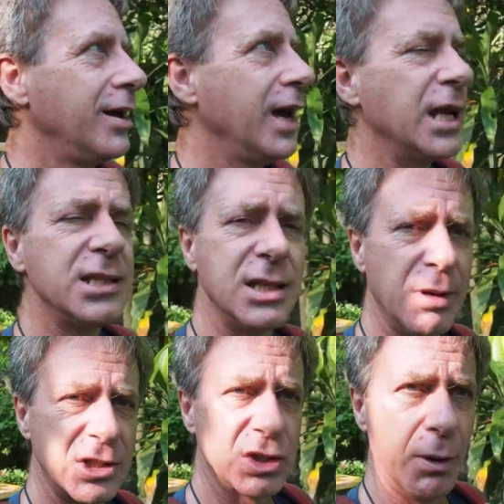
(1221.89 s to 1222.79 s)
And it's a
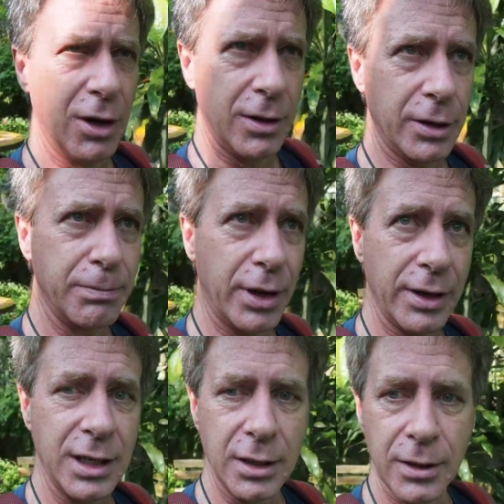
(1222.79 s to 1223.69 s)
much smaller park
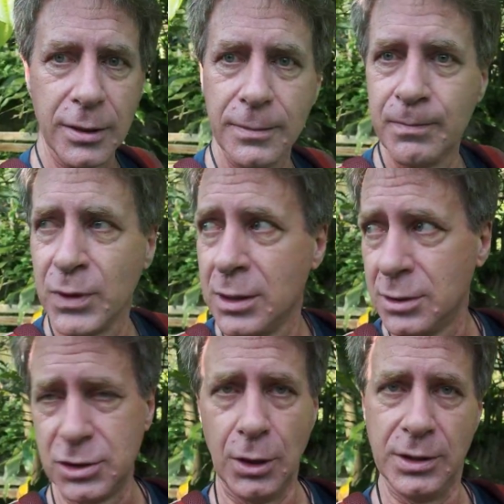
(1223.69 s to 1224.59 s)
here,
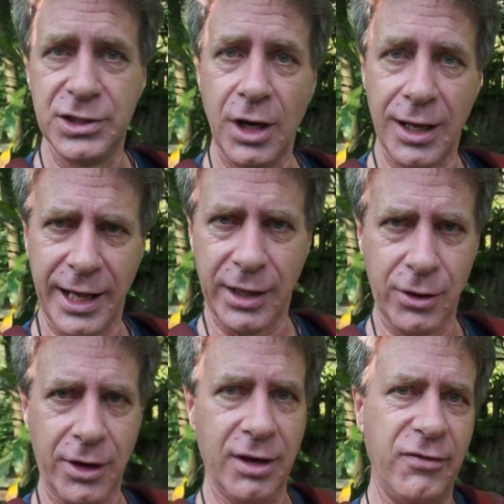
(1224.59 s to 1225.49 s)
so it's not like
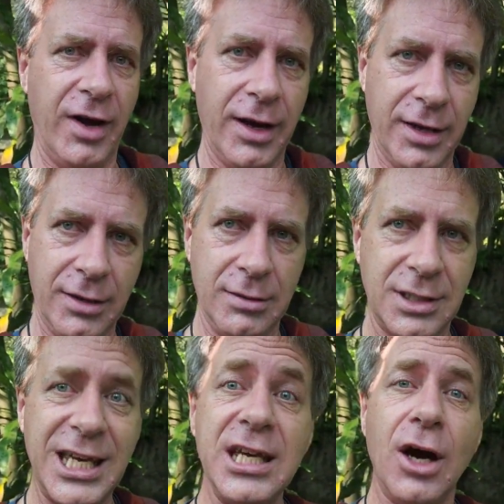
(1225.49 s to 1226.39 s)
you're going to find
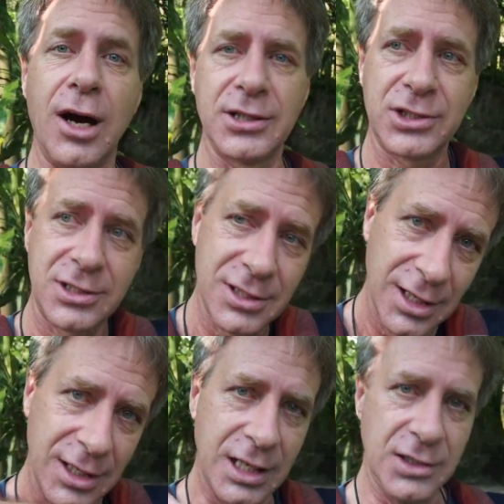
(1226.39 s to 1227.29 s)
kiosks
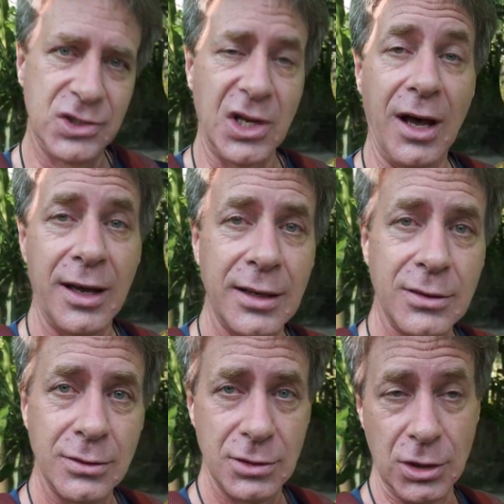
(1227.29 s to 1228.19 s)
inside,
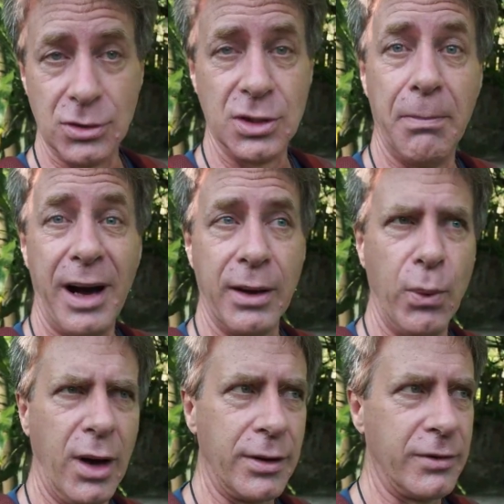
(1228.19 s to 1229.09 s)
you know, to buy
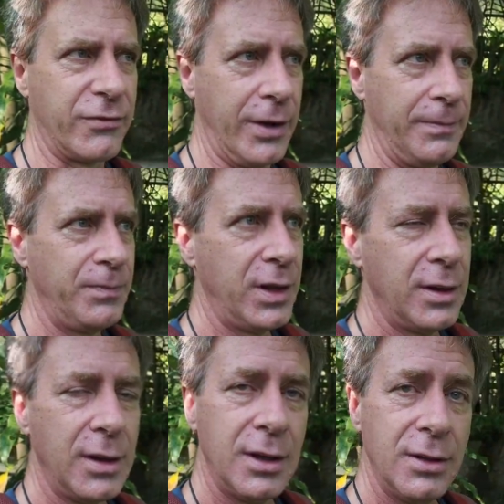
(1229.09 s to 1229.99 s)
water from.
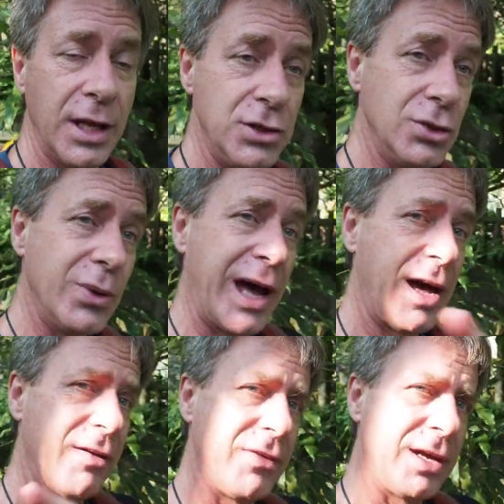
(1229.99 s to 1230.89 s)
They do
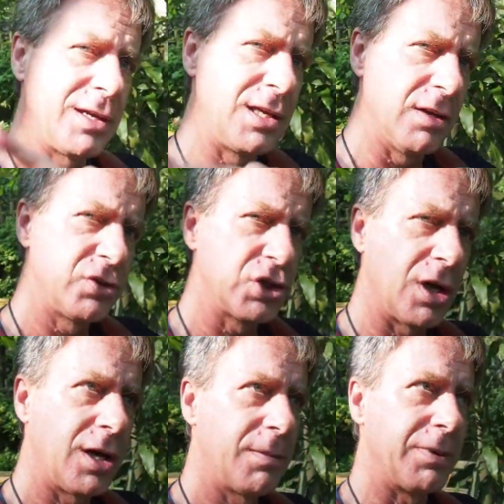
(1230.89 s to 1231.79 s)
have a gift
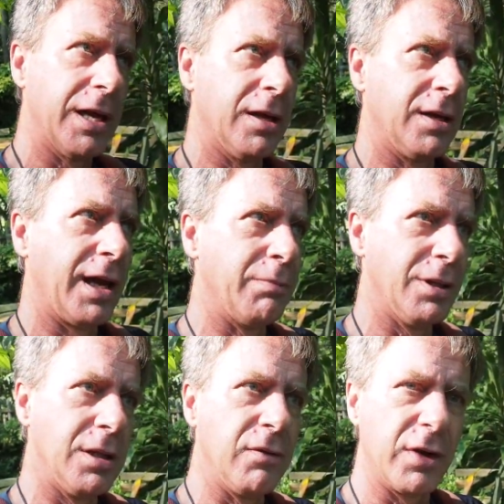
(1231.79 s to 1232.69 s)
shop and I
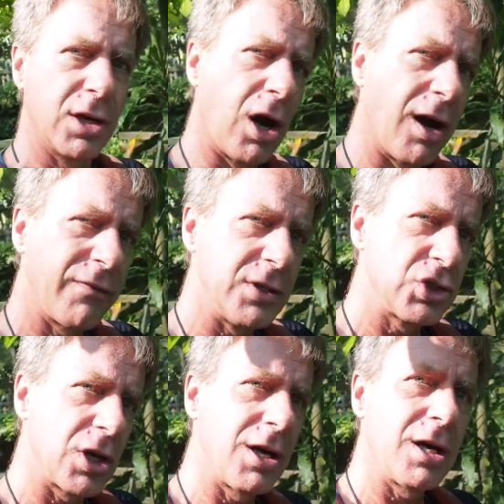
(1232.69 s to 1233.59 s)
believe a coffee
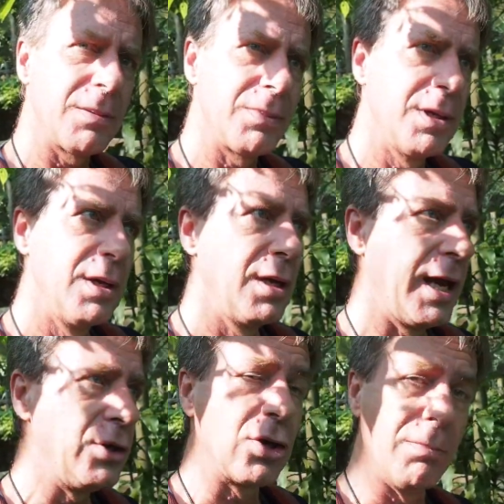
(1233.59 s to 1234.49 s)
shop,
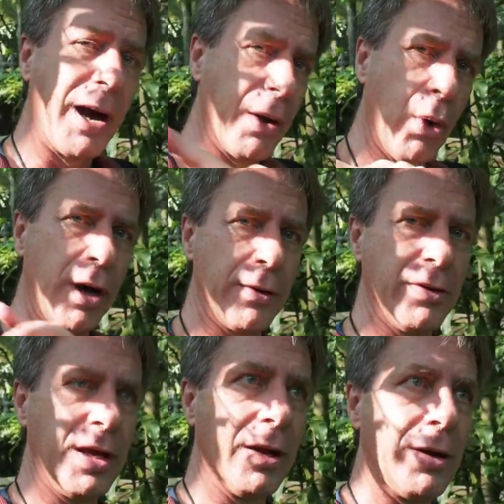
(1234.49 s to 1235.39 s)
and you could buy water
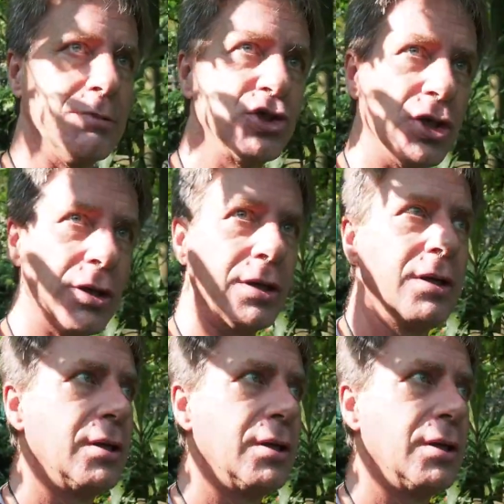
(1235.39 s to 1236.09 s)
there, I'm sure.